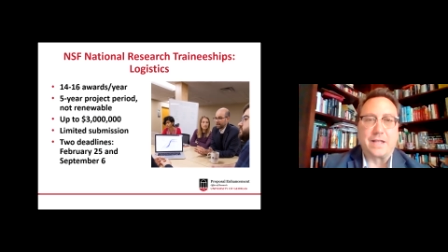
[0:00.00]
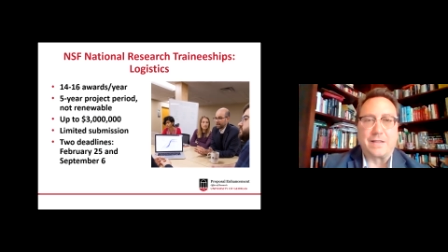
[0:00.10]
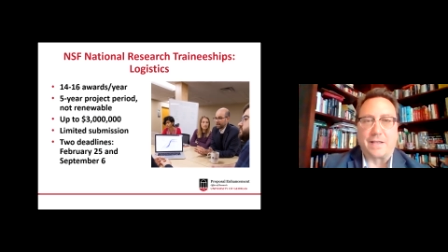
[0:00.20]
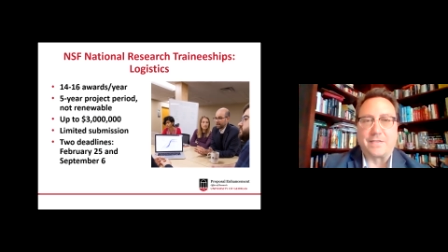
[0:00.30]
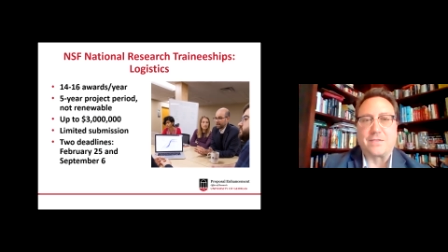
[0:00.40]

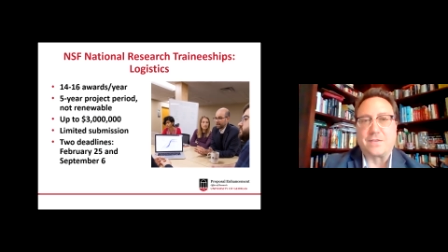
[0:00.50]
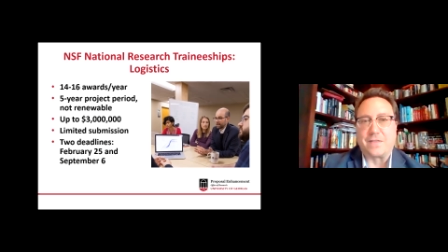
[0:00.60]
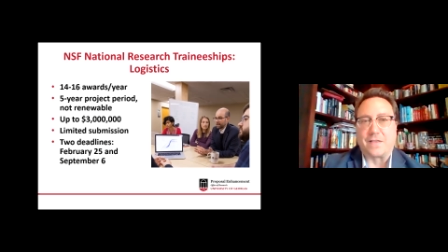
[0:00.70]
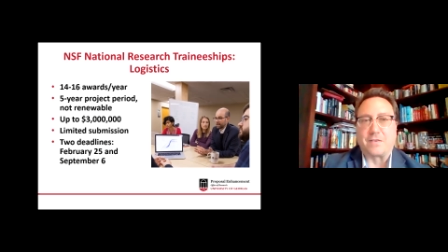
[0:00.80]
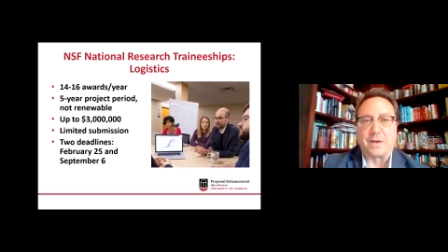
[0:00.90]

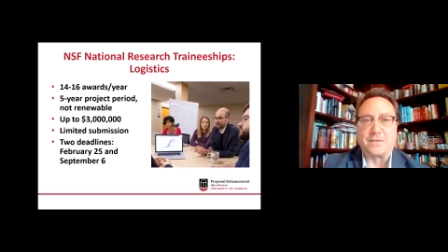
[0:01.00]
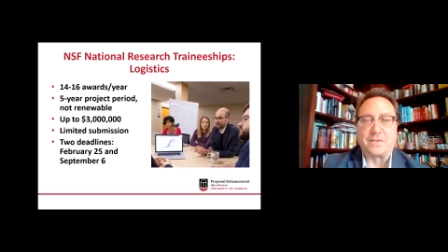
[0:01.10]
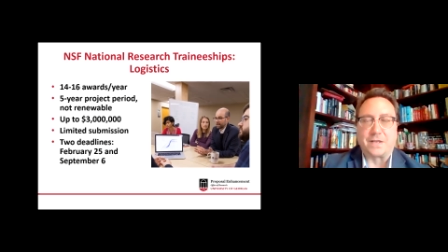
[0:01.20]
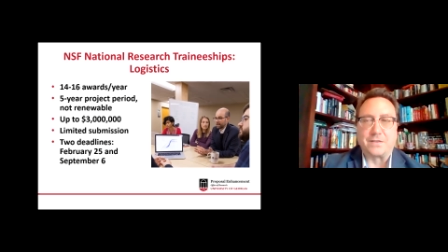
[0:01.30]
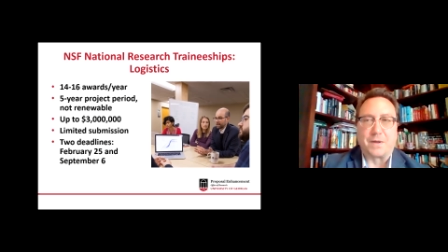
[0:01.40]
That's about a
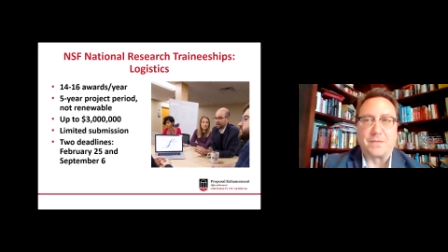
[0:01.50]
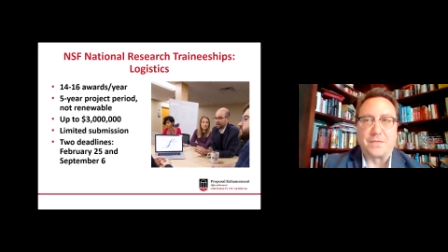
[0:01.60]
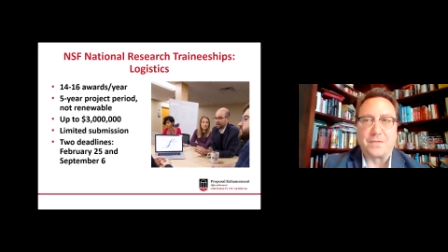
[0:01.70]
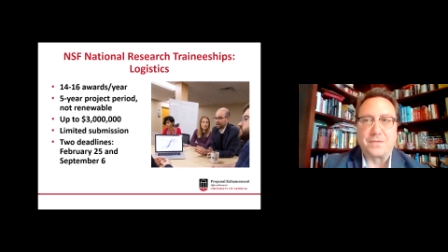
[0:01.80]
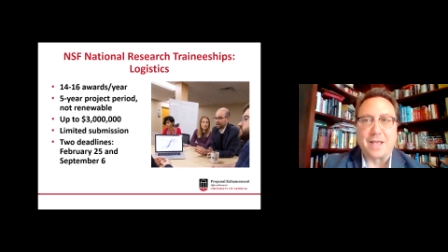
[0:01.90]

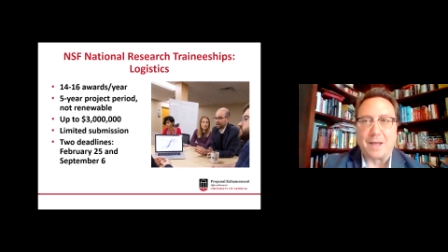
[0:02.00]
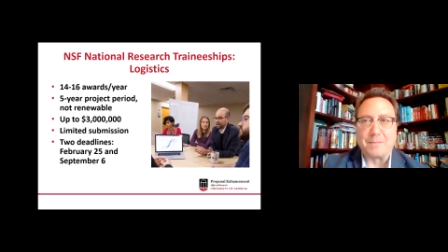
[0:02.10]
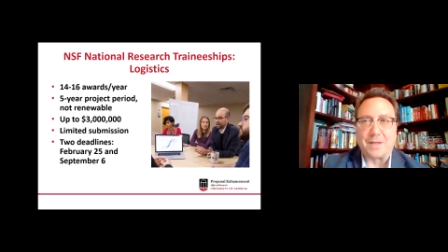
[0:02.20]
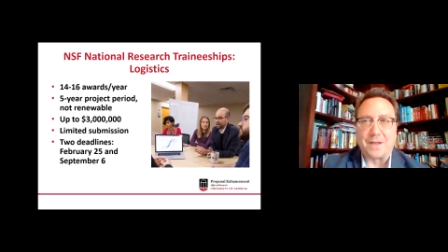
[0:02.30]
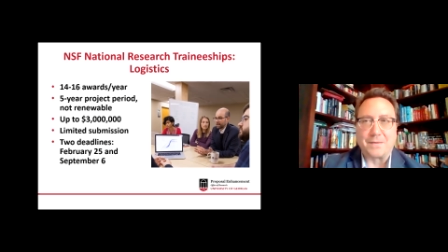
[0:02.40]
6-month
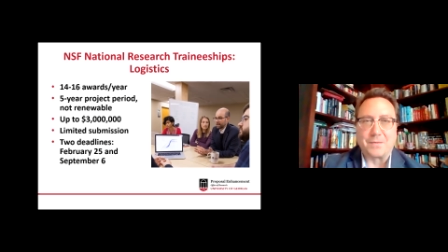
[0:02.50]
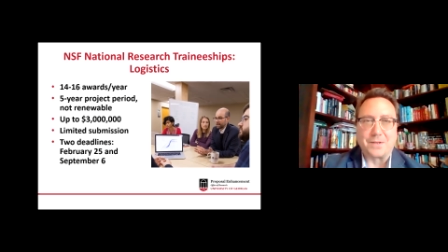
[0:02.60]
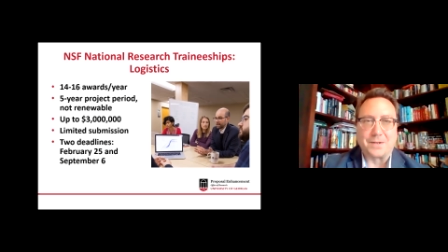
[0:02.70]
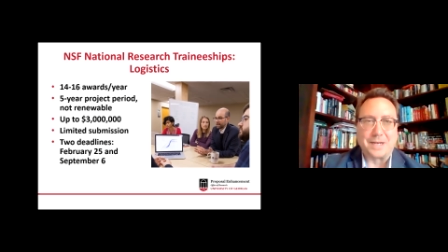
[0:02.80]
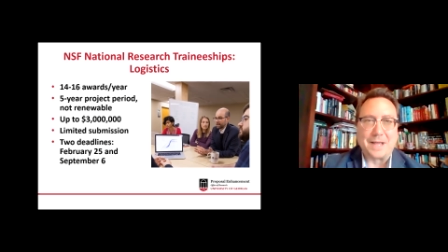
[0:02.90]
timeline that we're
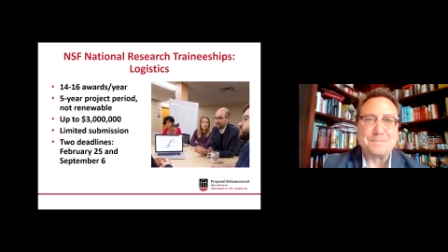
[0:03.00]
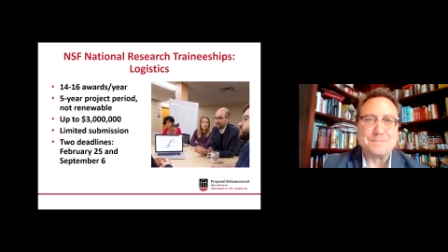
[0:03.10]
looking at.